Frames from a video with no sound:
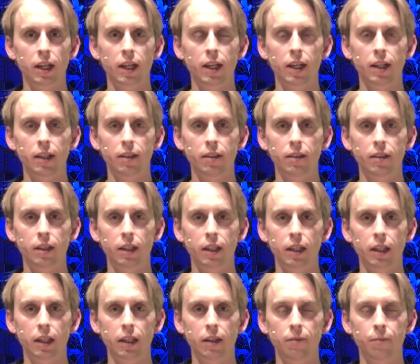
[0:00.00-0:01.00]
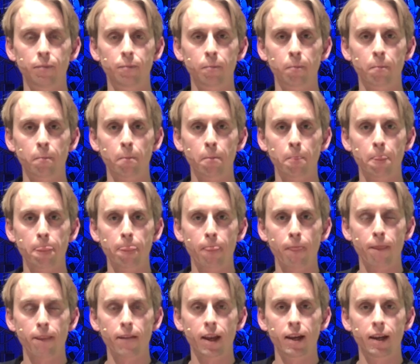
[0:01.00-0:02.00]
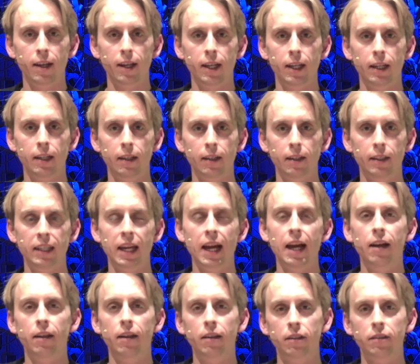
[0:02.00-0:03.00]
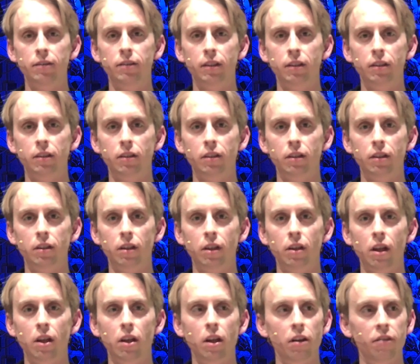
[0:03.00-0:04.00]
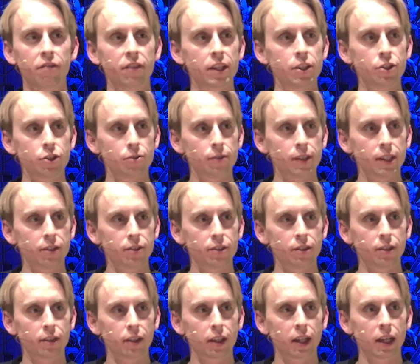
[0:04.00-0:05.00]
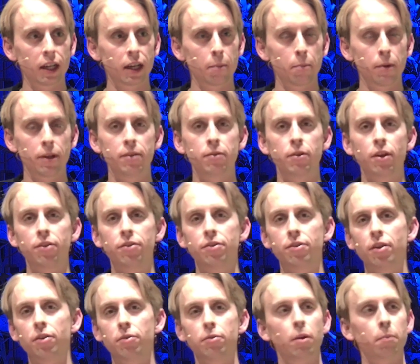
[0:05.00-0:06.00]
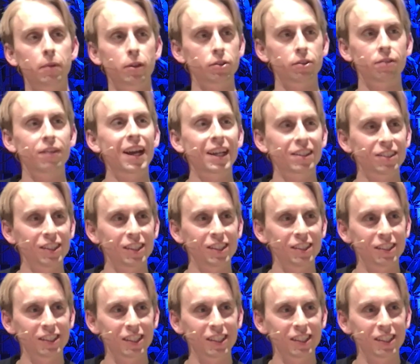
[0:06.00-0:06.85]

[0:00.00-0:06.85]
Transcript: had um, uh, yeah, a, a, a lot of injuries, uh, but not, not, not because of accidents.